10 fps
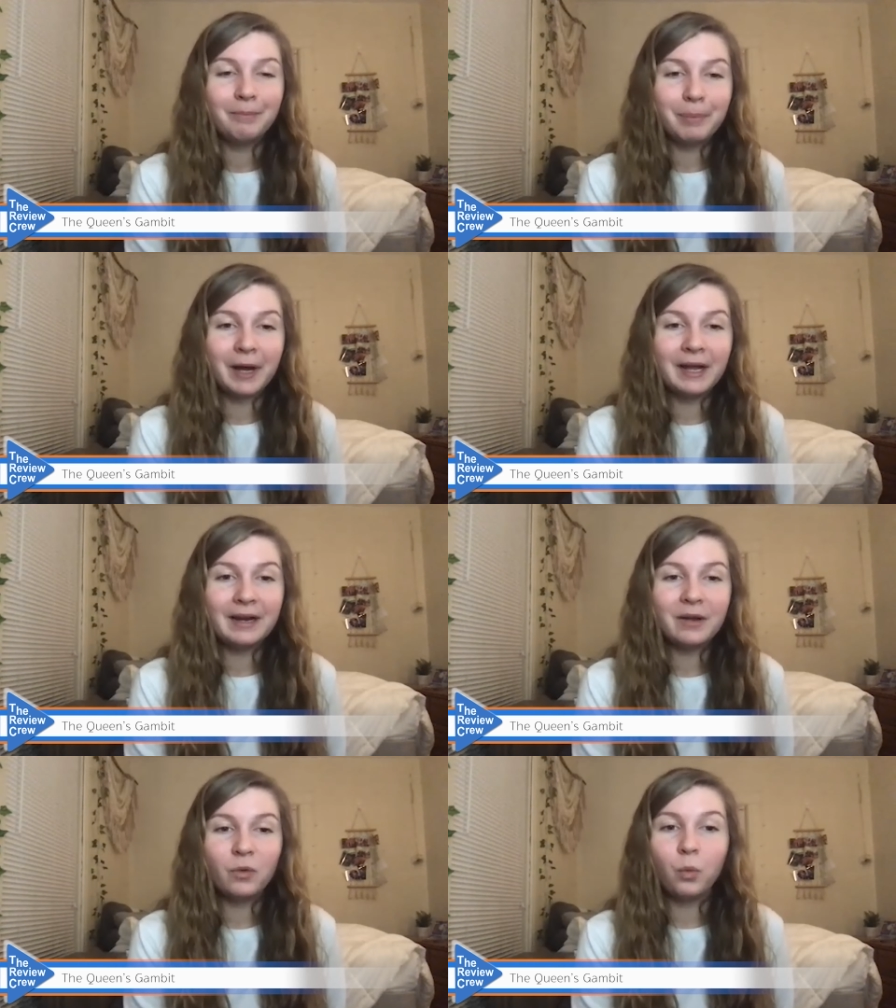But
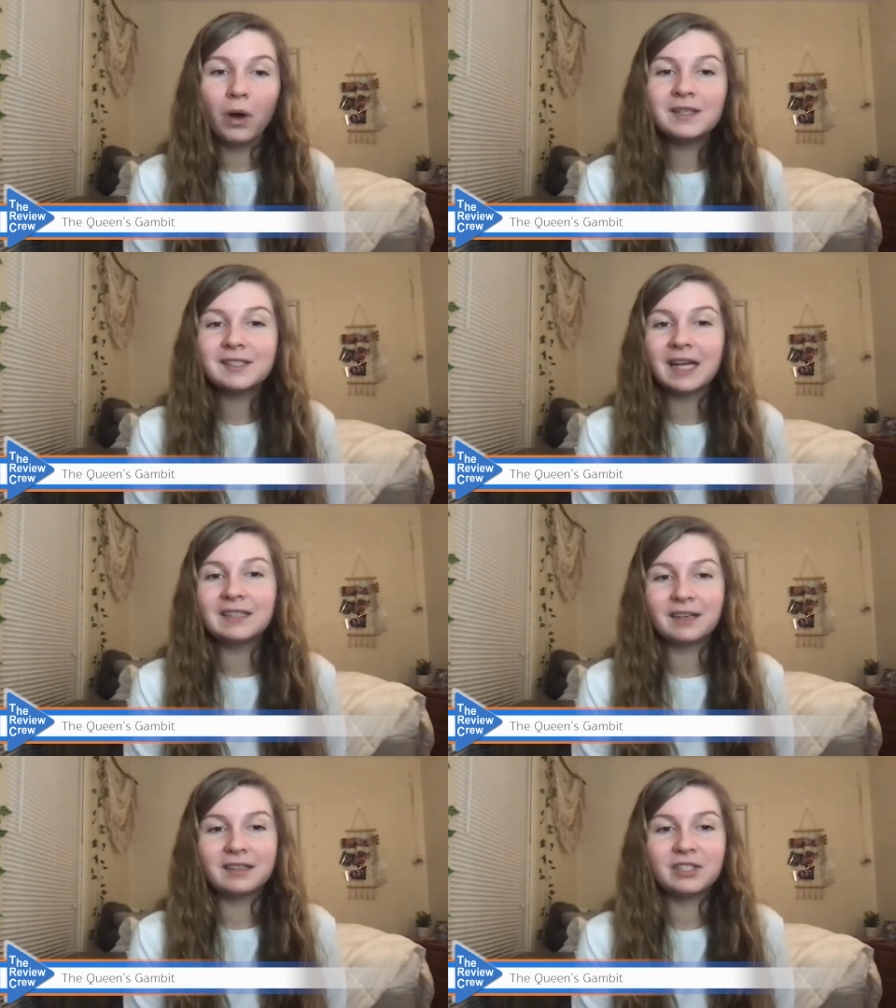once
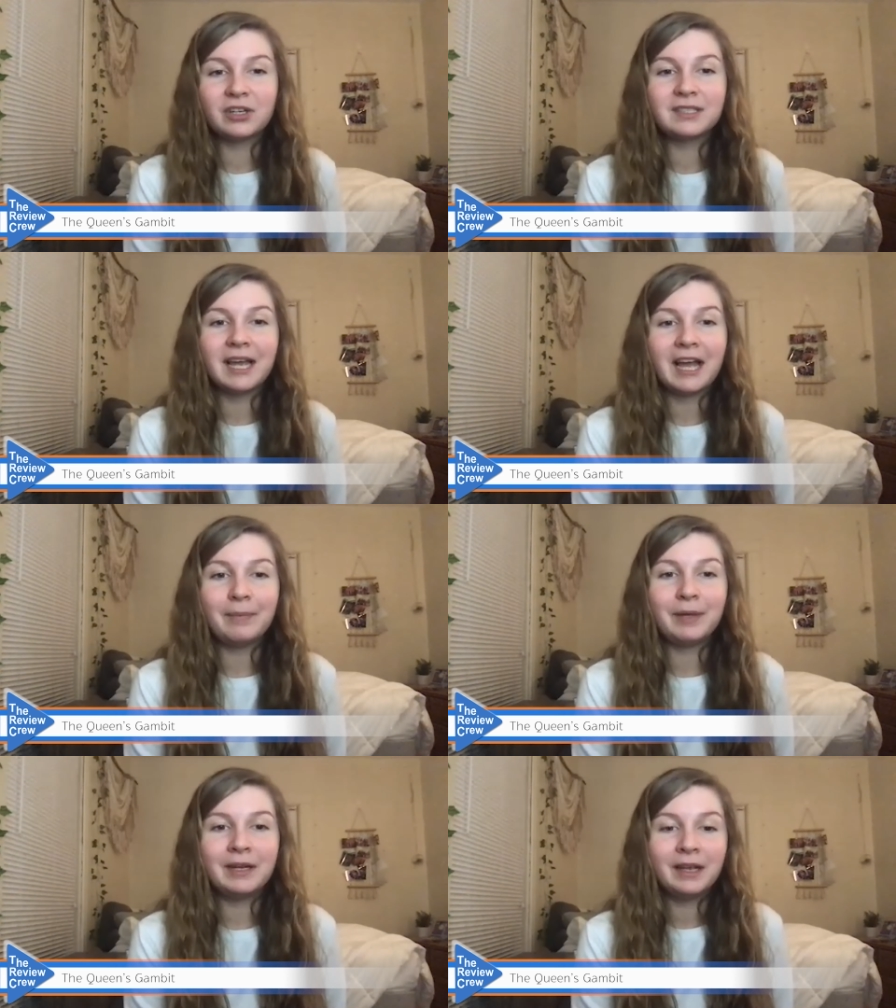that does start to
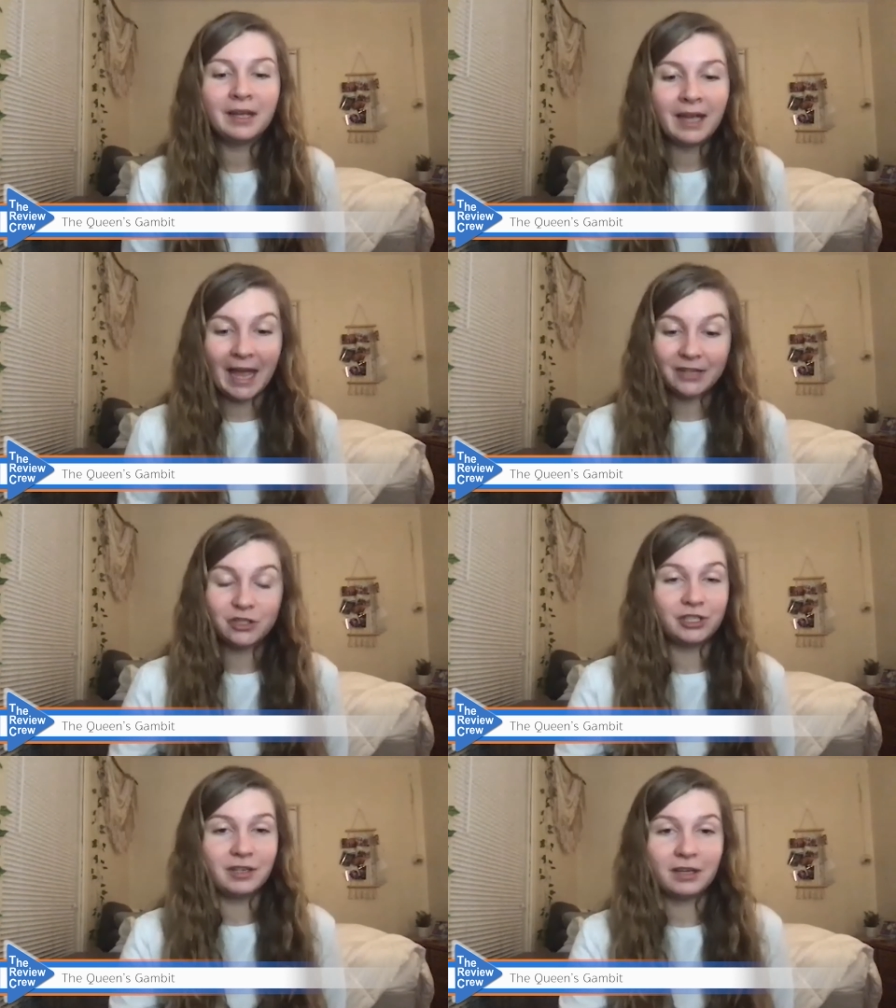happen and
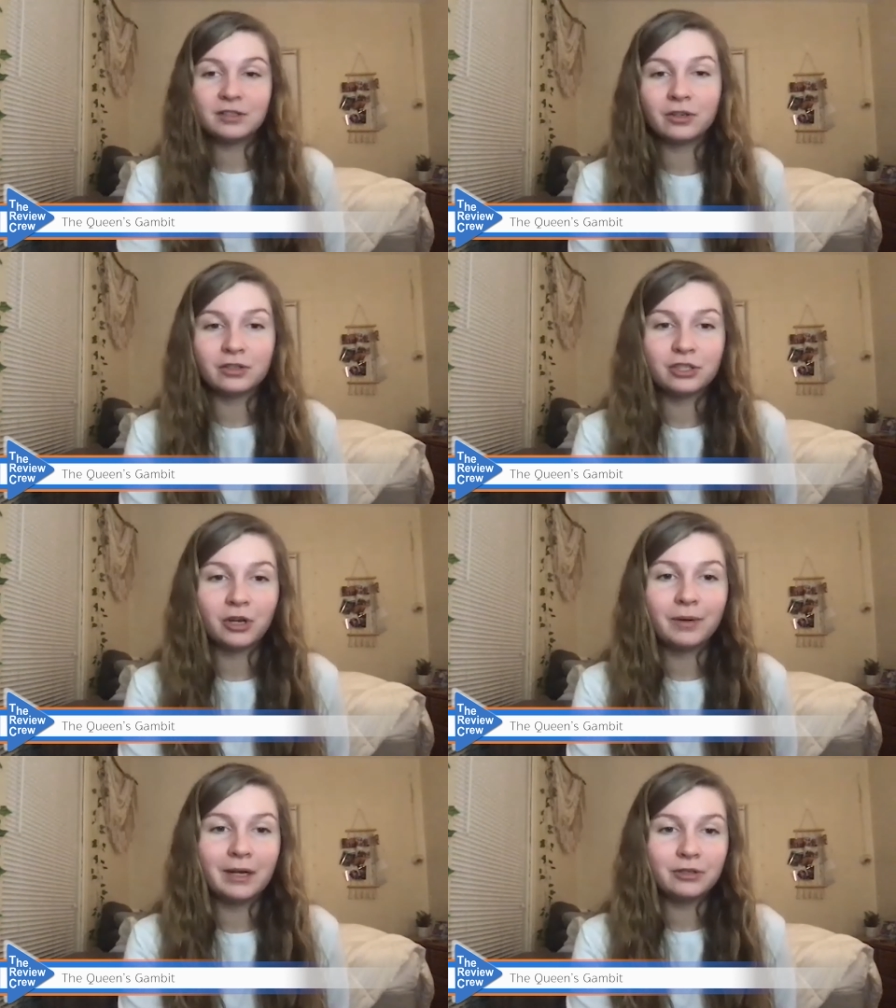she does start to
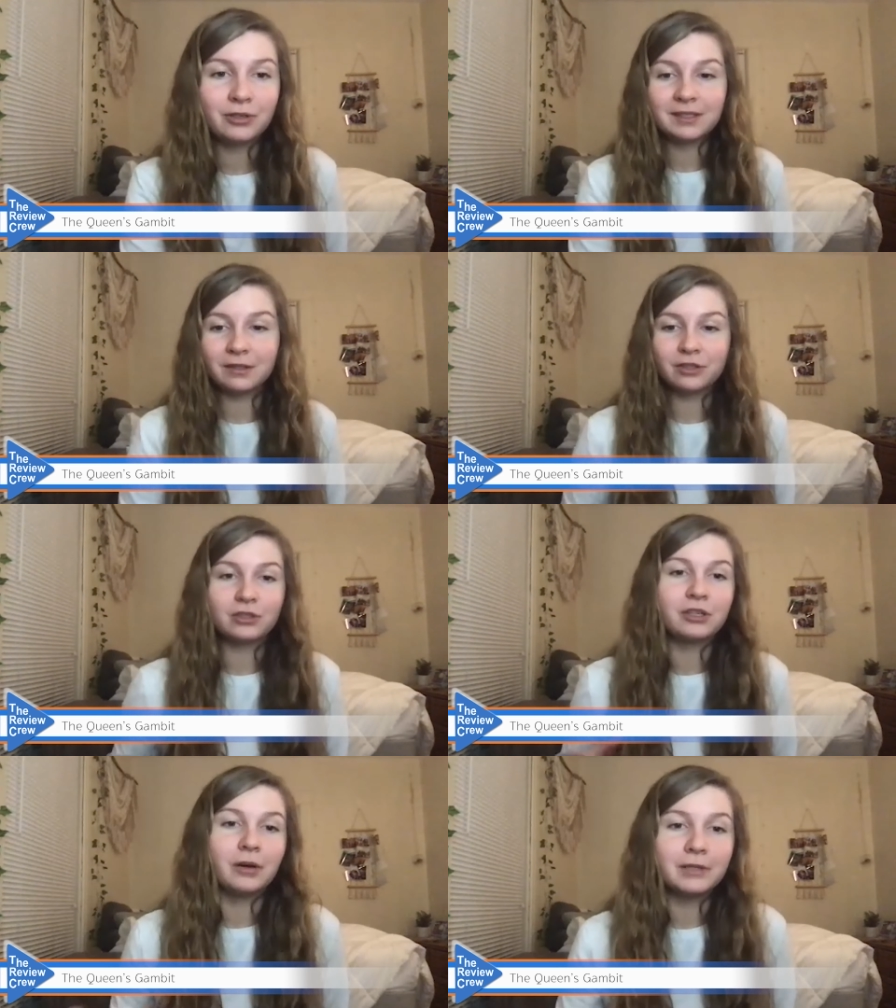show an interest and
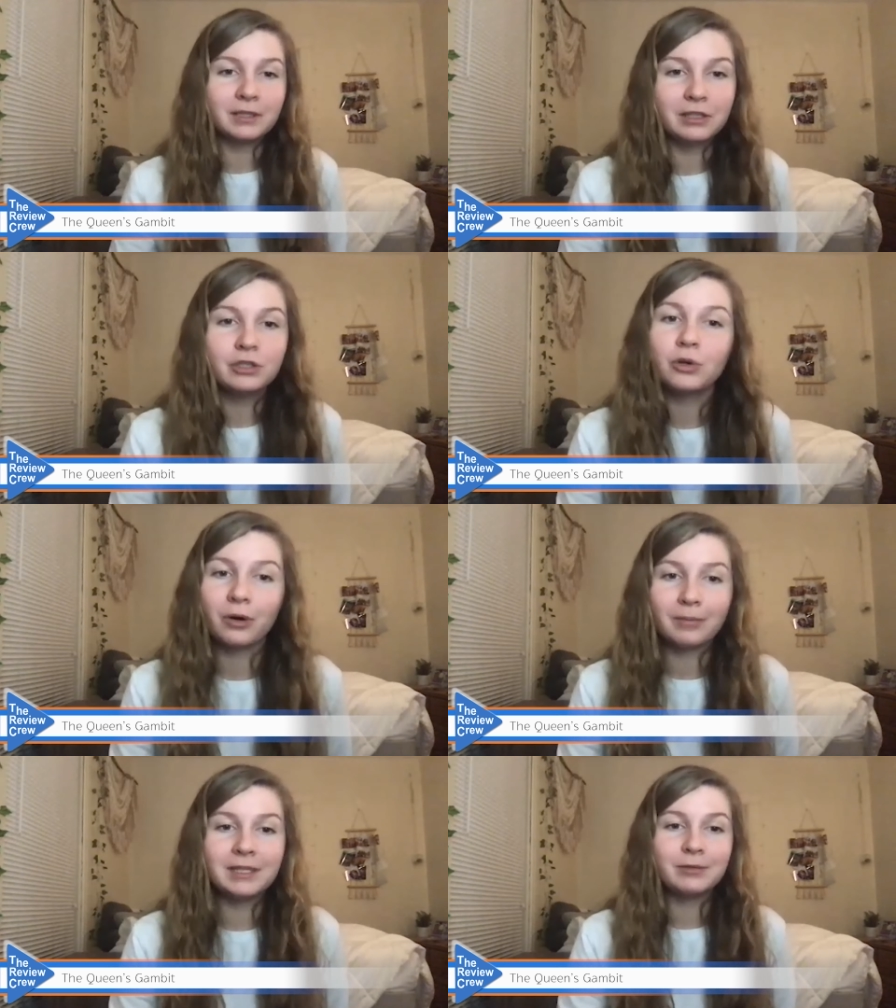starts going to these
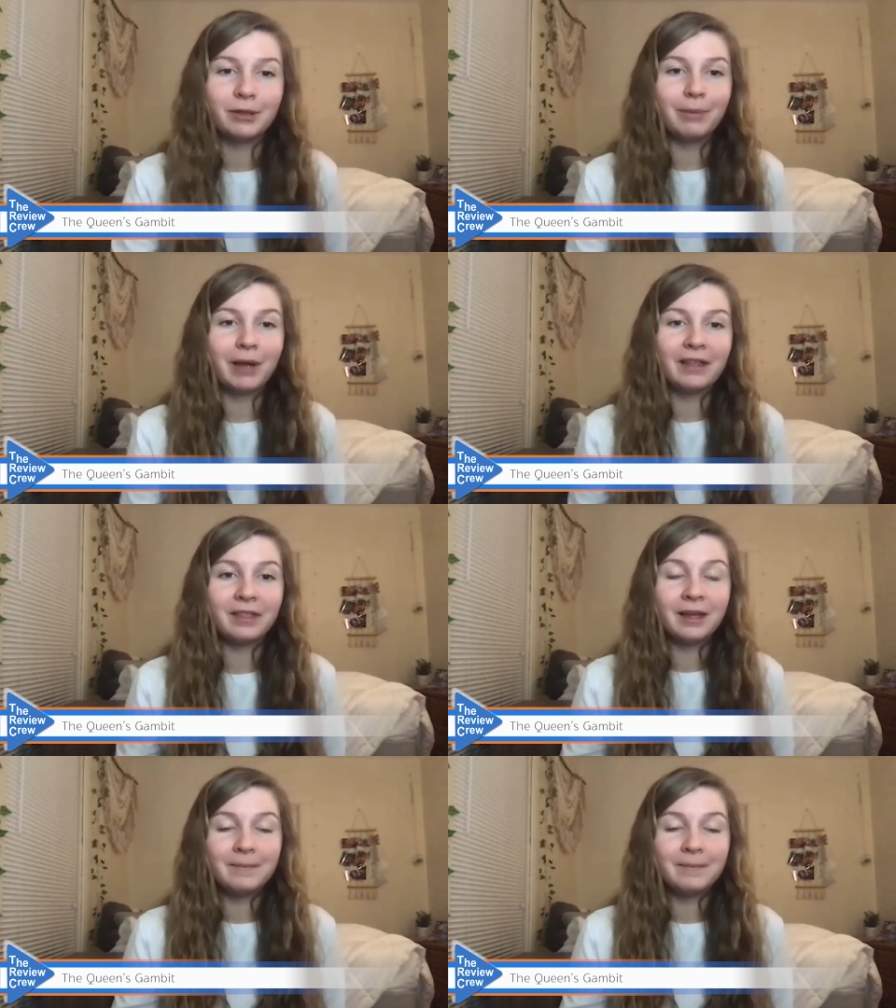tournaments with Beth,